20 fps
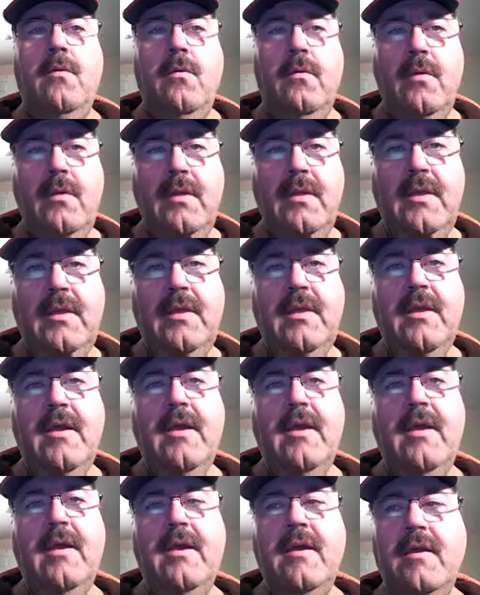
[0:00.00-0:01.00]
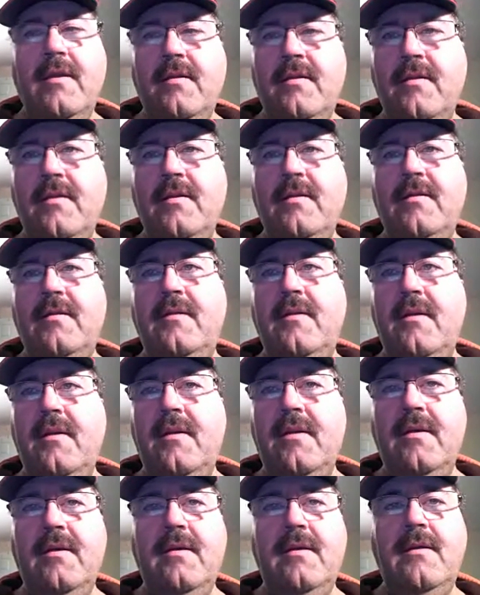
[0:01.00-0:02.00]
We had the
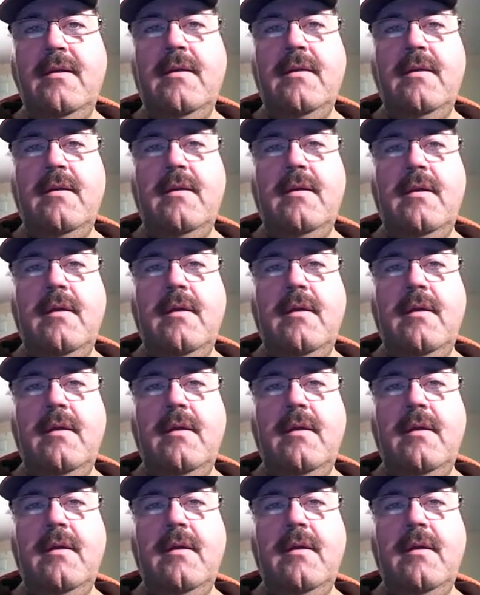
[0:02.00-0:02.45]
sun.